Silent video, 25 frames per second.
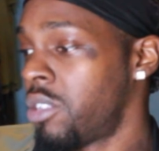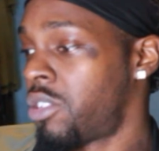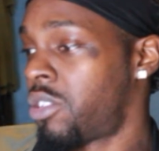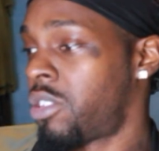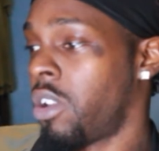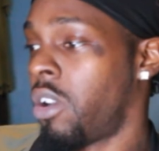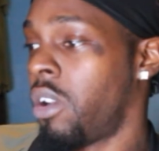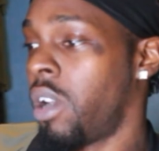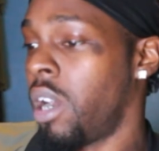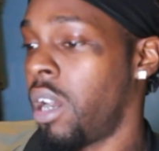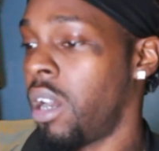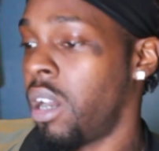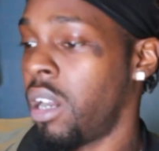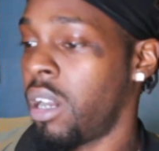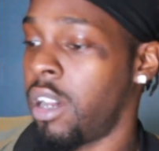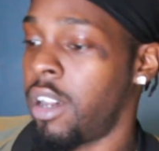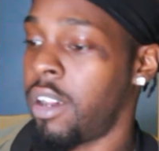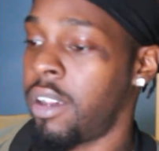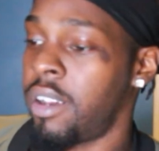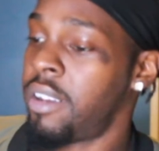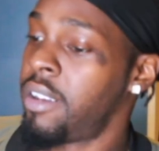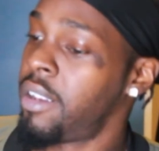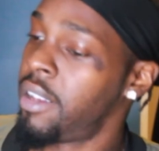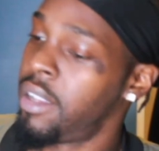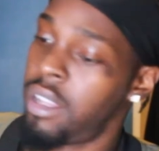
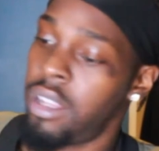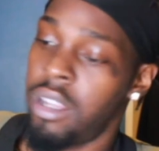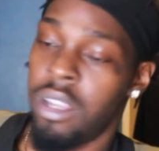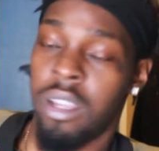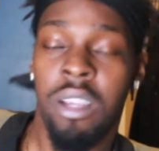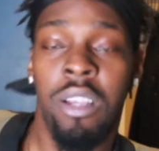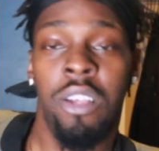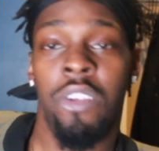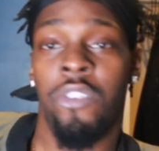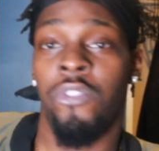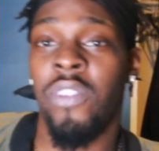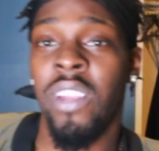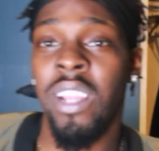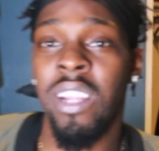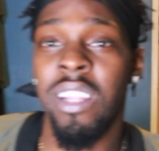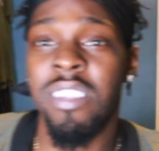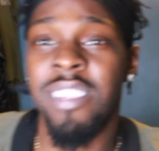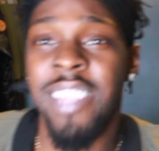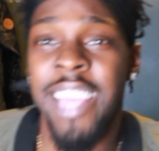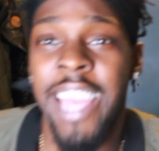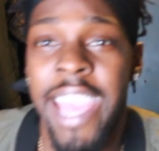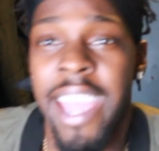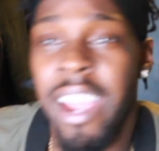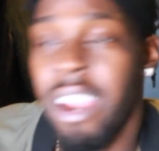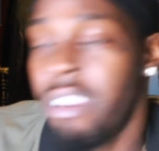So
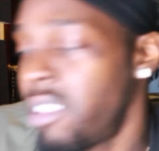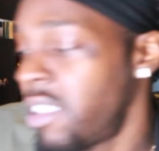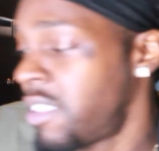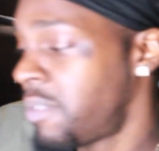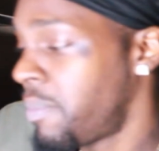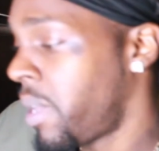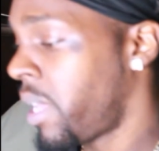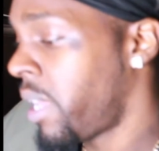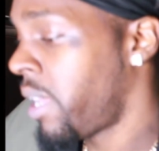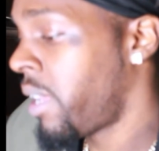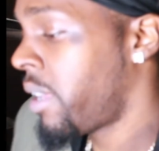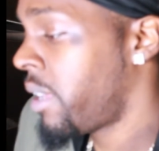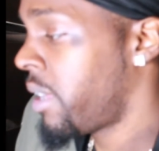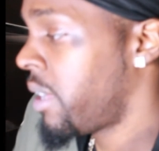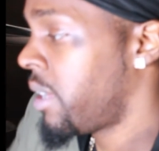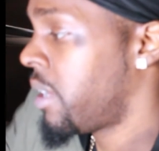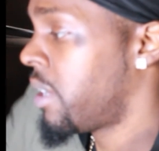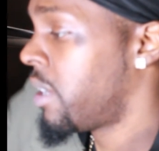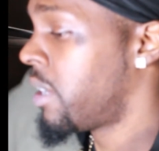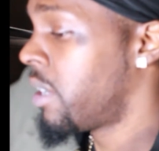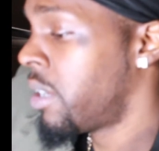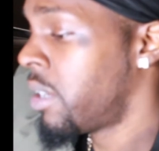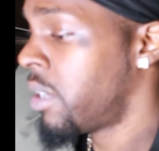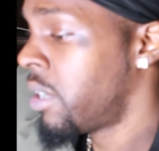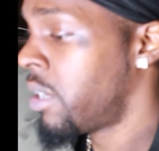Venus and Aries, man,
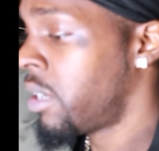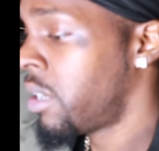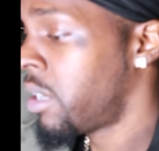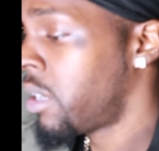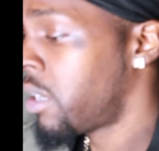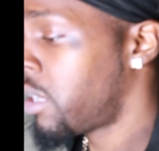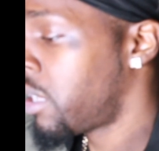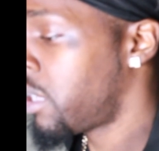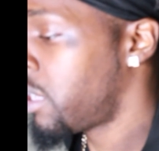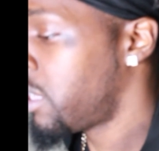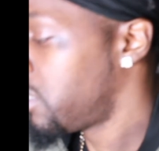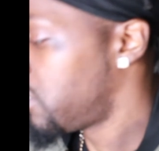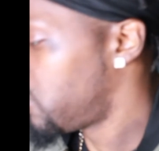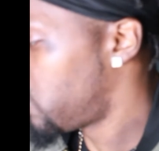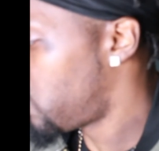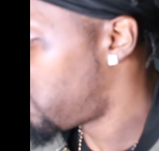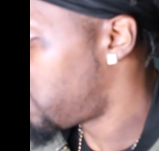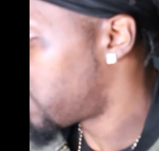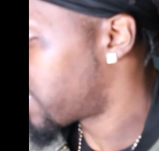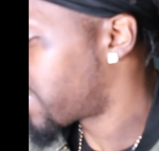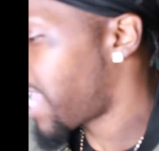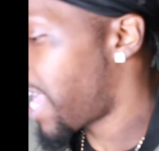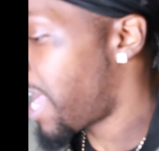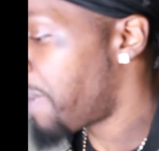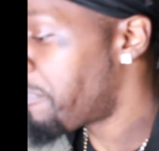learn
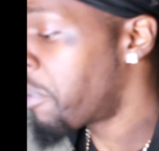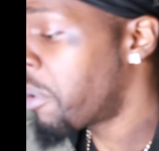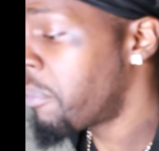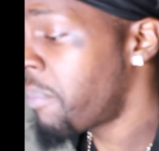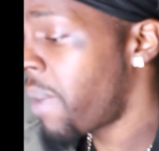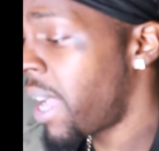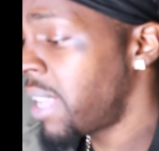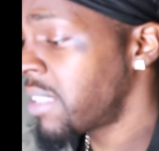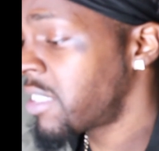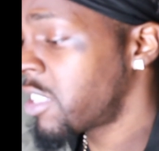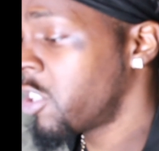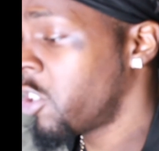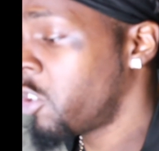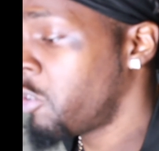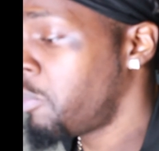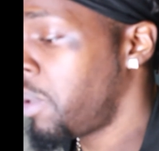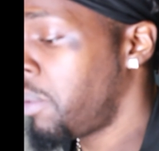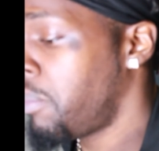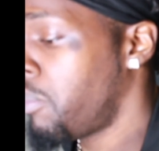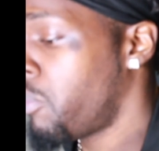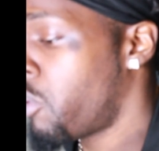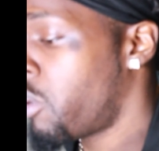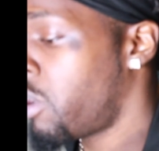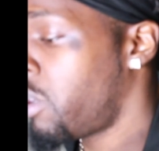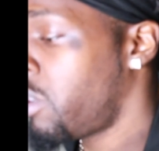to compromise a little
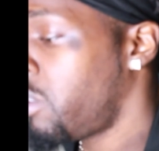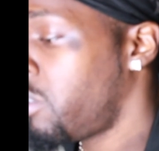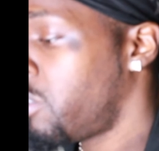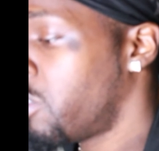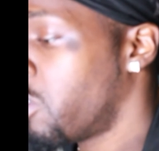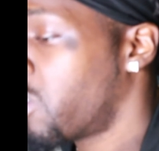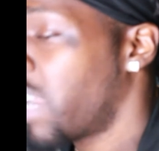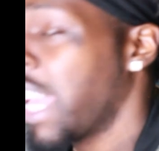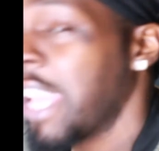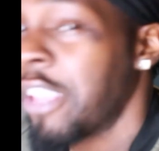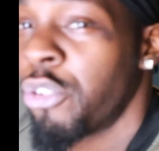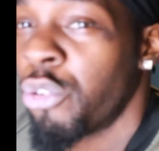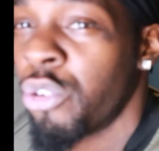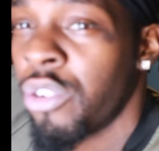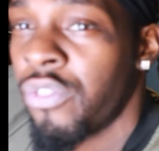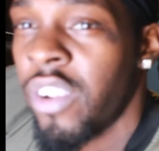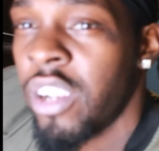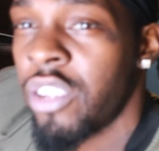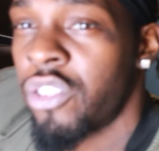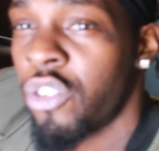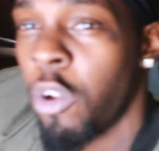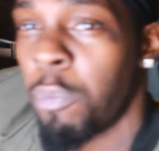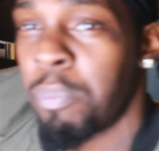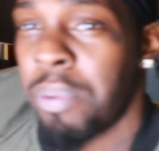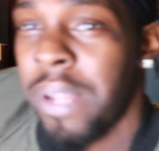bit more. Know that
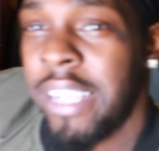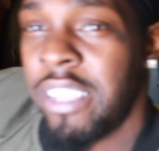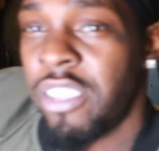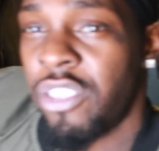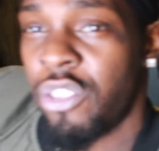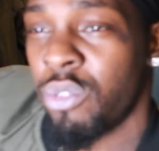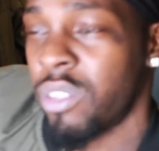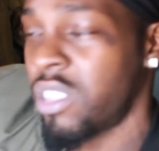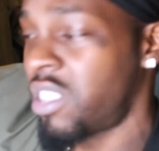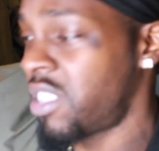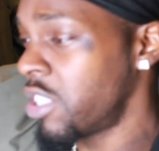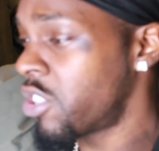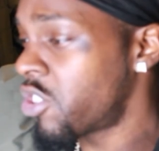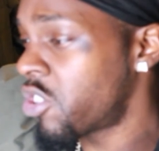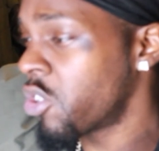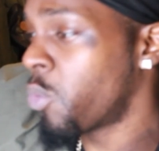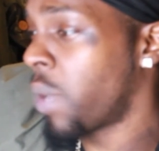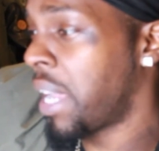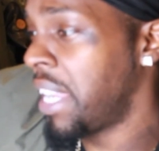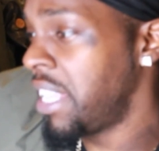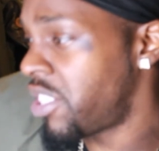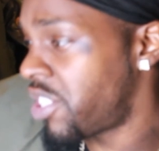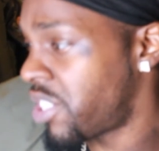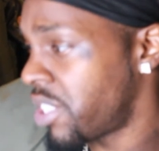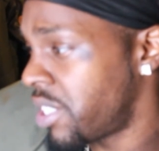universe gonna place you in
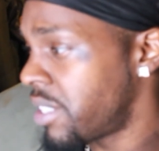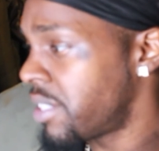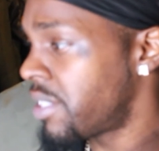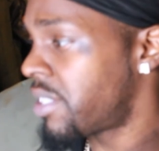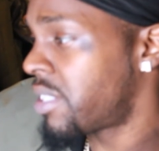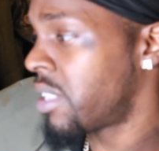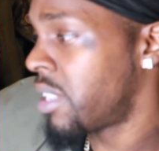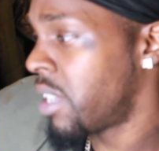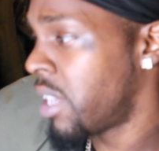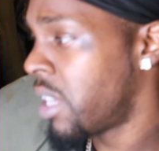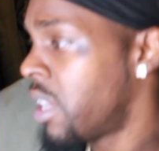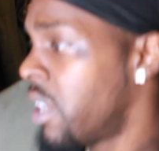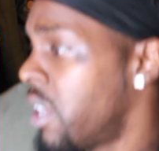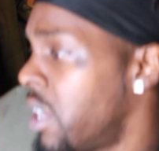situations.